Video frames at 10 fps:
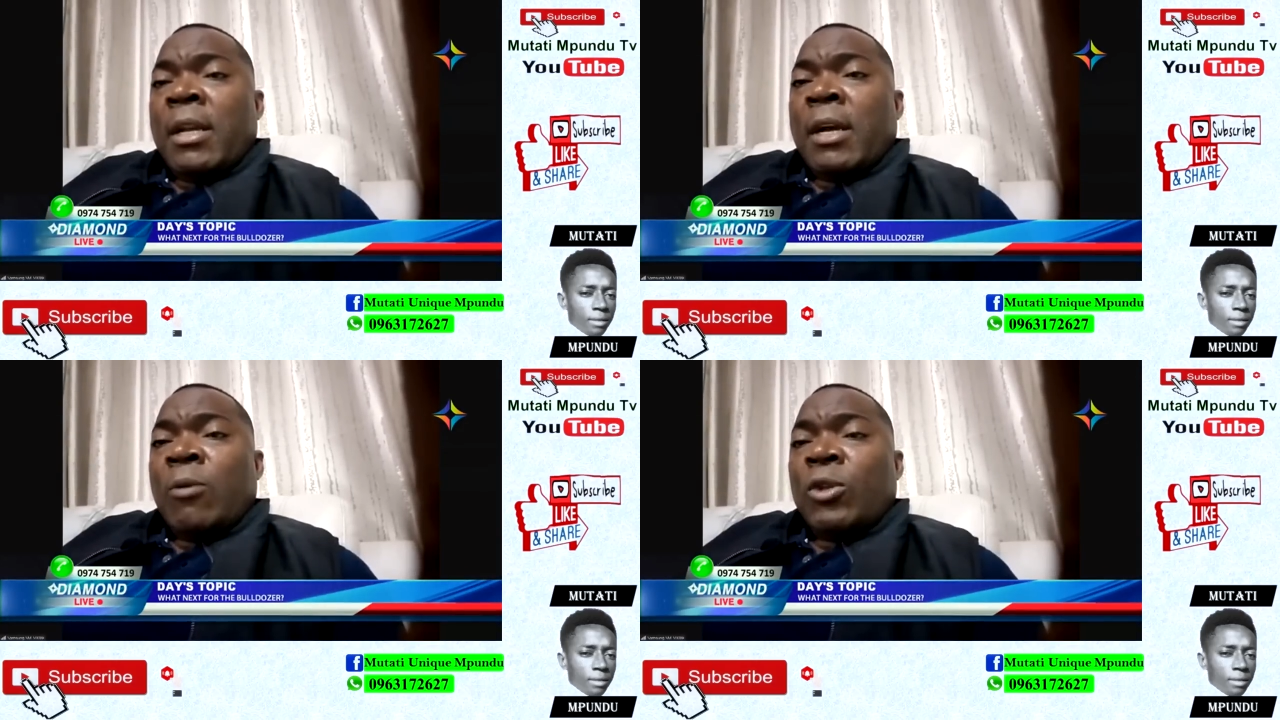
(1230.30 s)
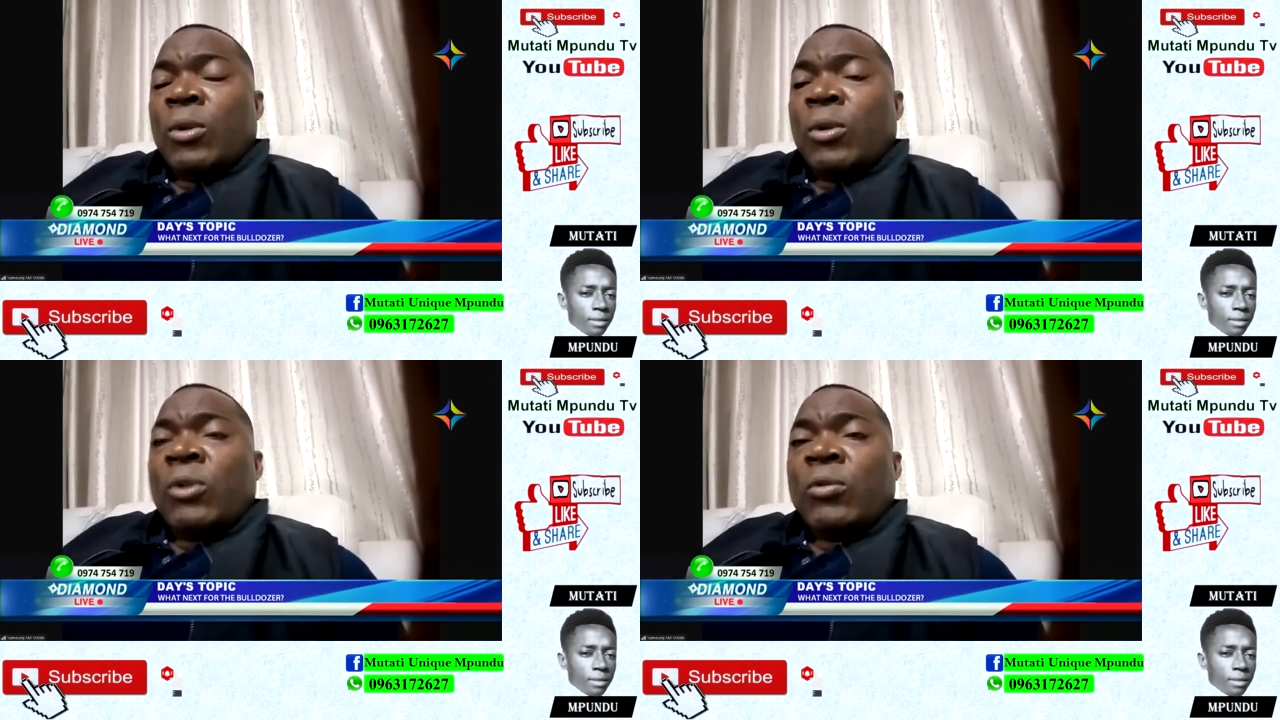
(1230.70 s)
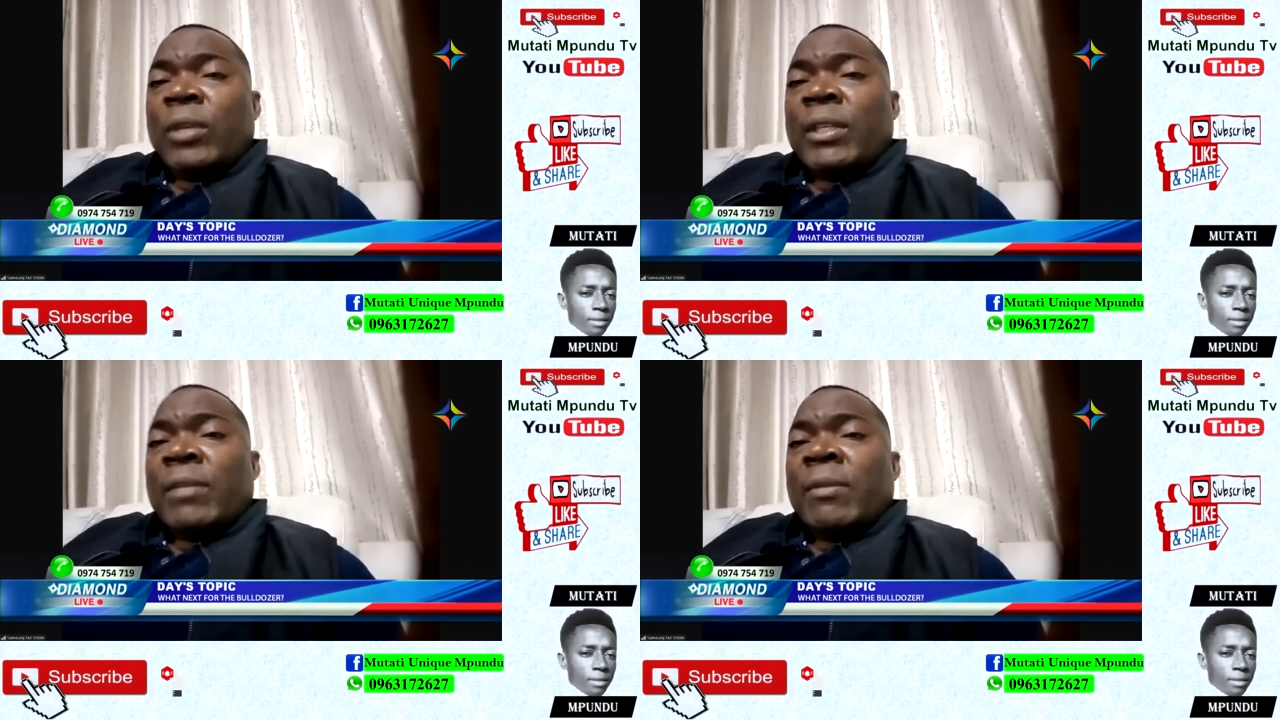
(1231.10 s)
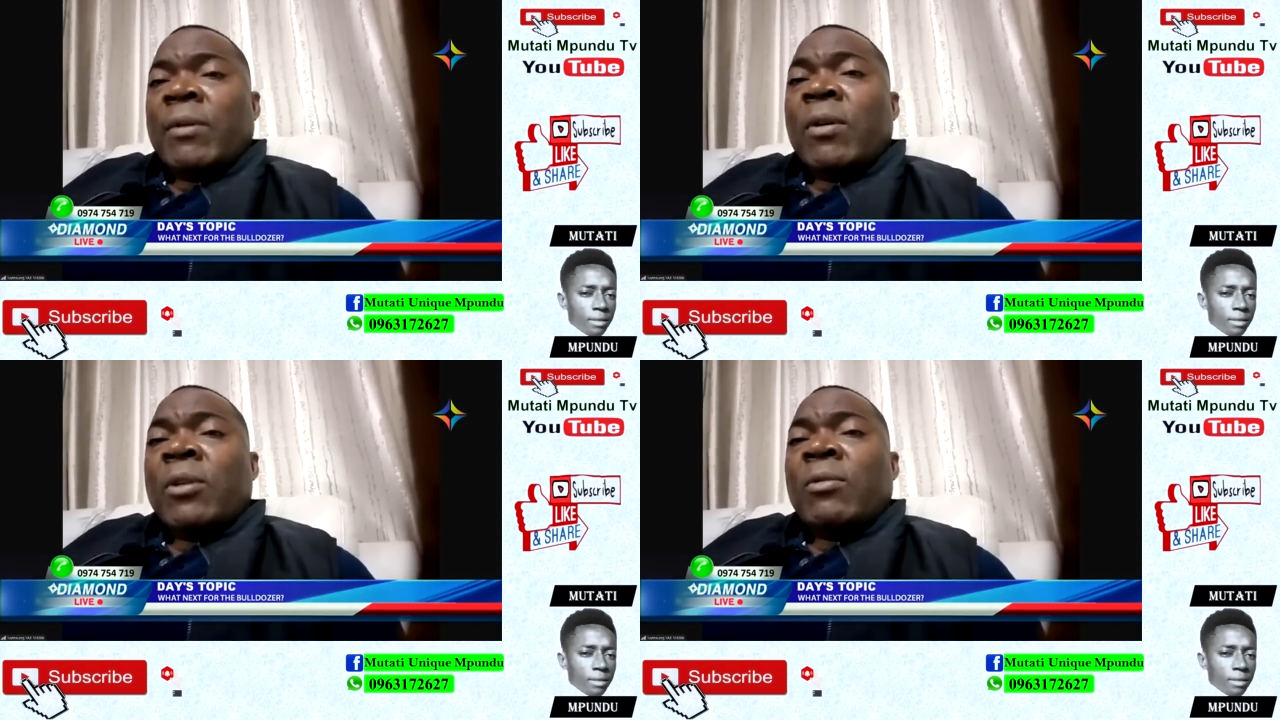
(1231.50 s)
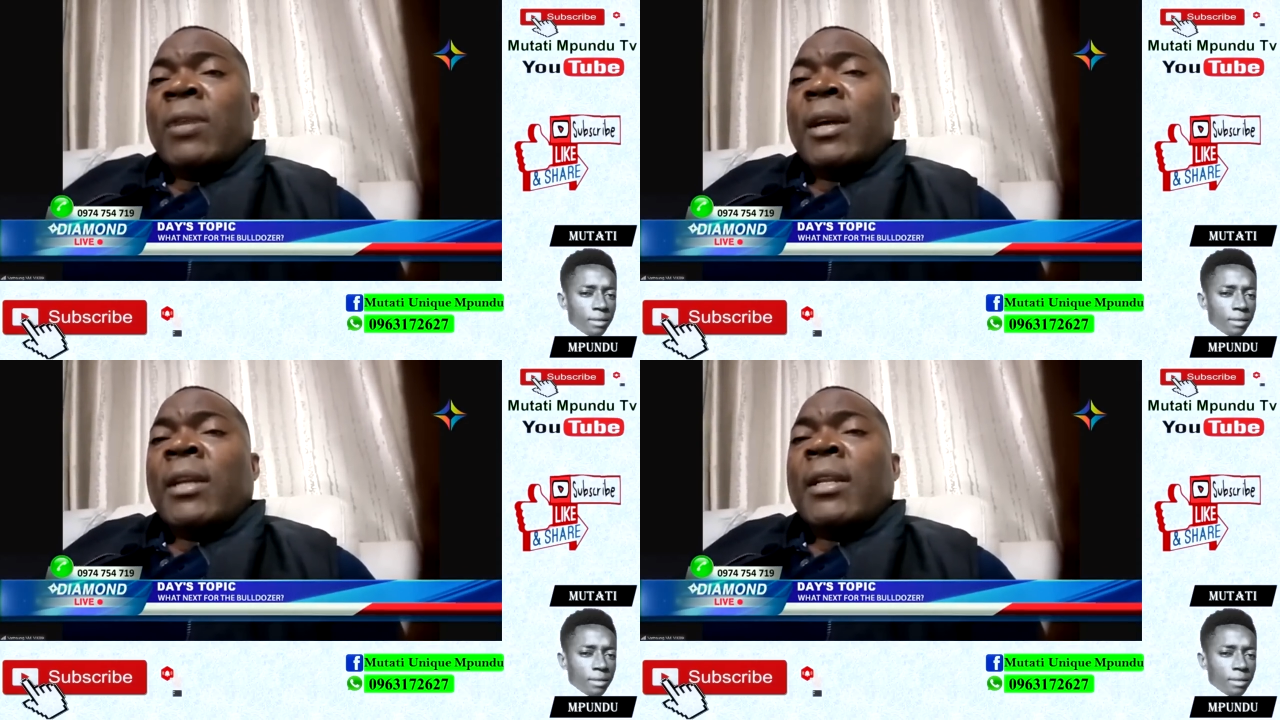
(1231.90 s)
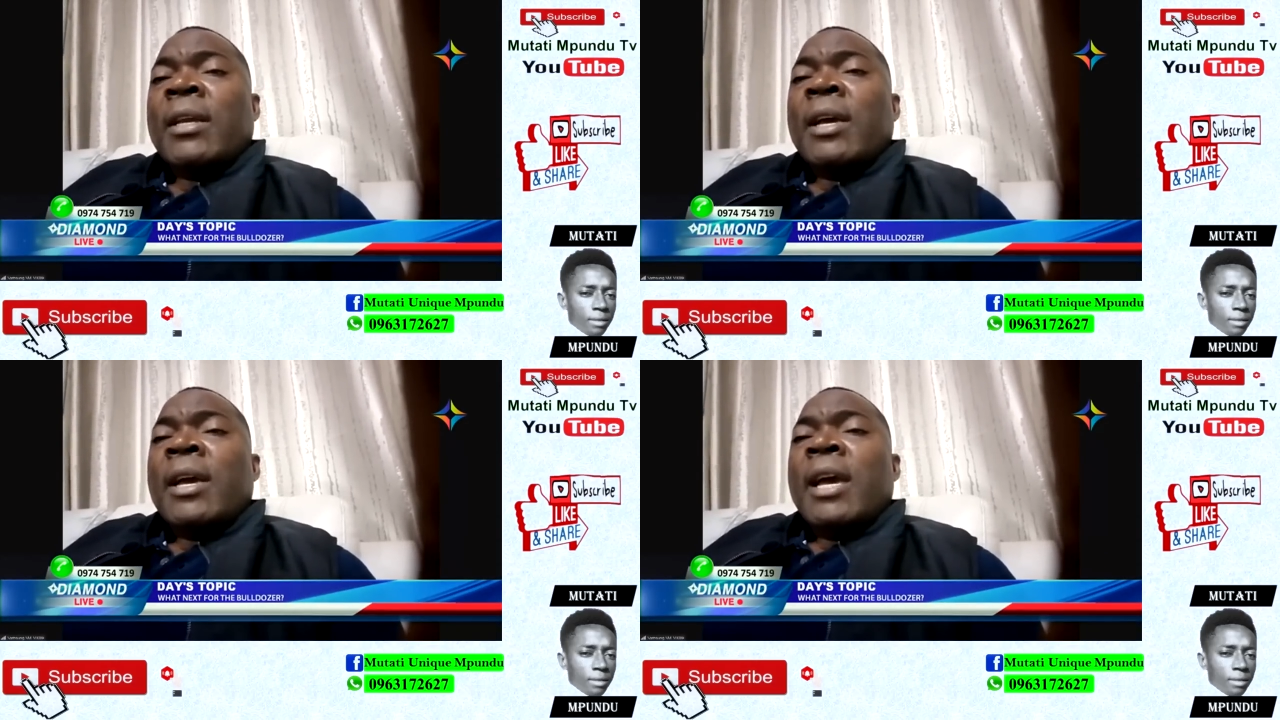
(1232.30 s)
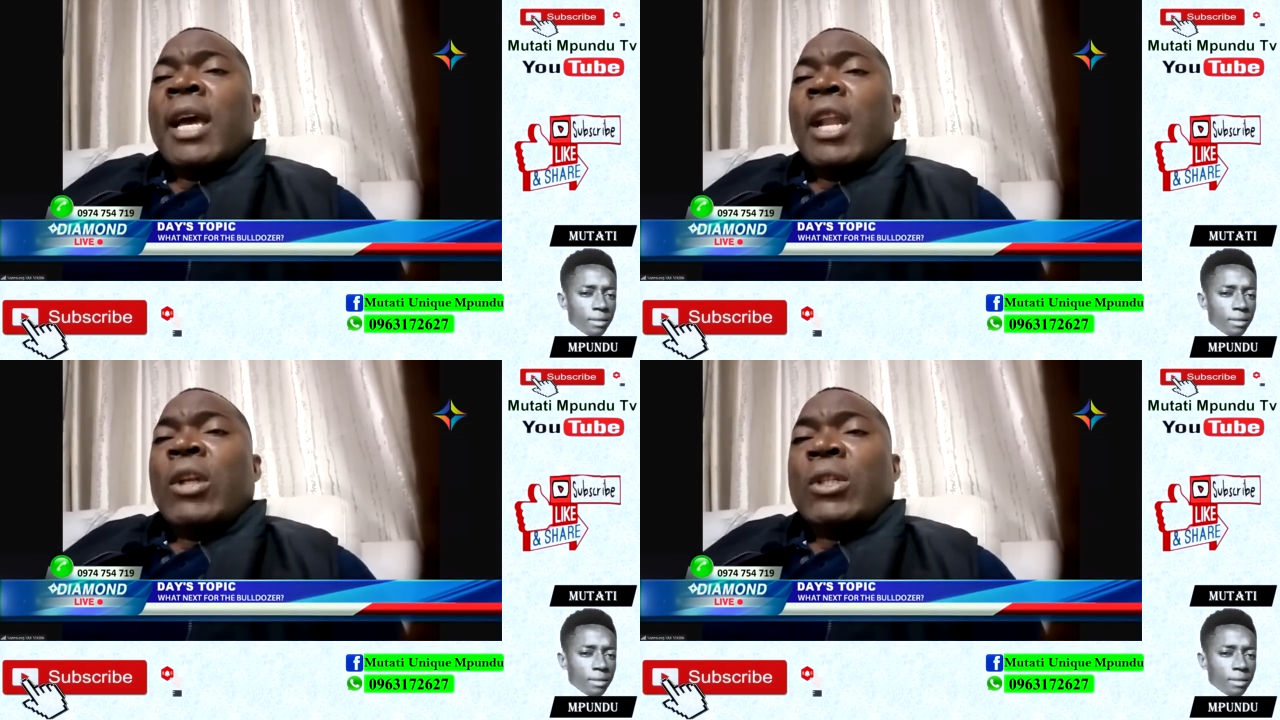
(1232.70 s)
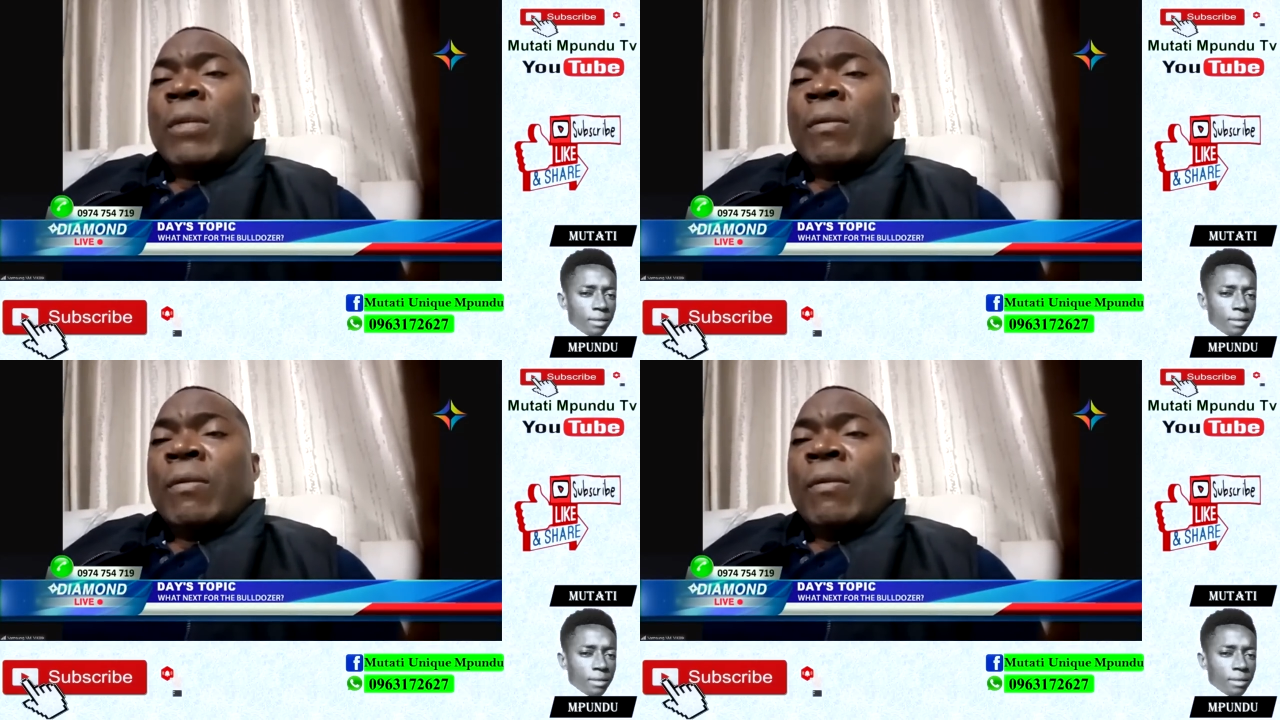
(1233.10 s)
Speaker 1: Kabushi constituency because we had a lot of